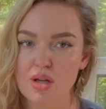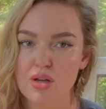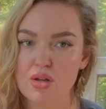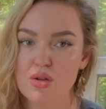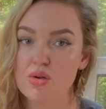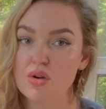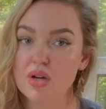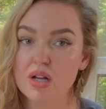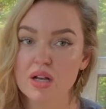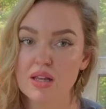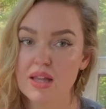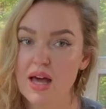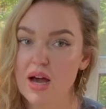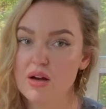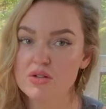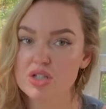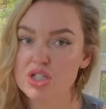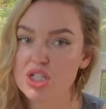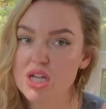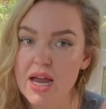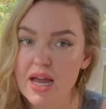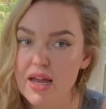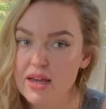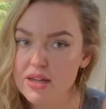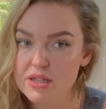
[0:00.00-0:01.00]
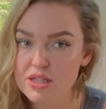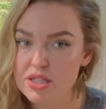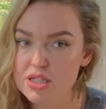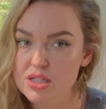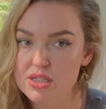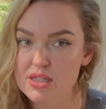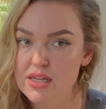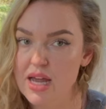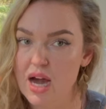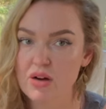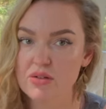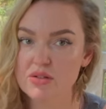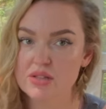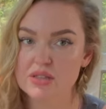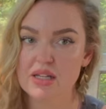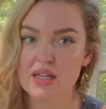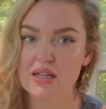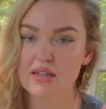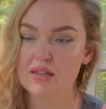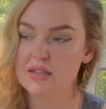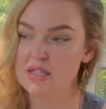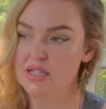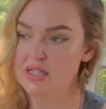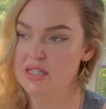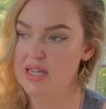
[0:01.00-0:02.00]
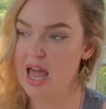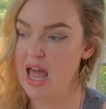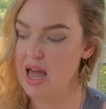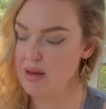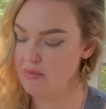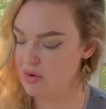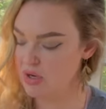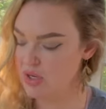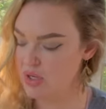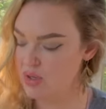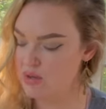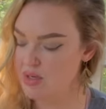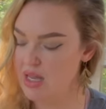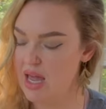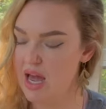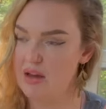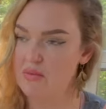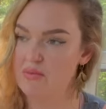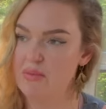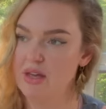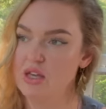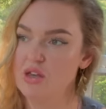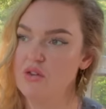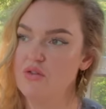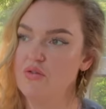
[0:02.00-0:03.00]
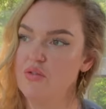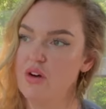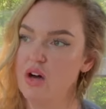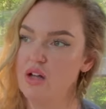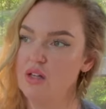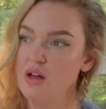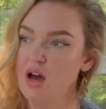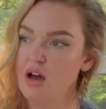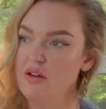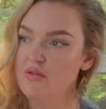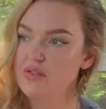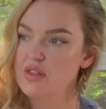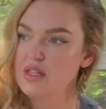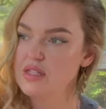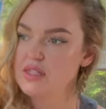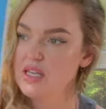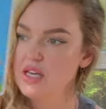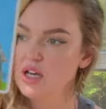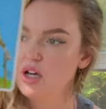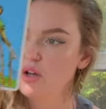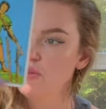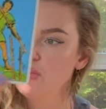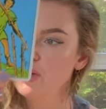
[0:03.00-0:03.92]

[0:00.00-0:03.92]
You could allow doubt to just hammer you down, make you fall off this hill.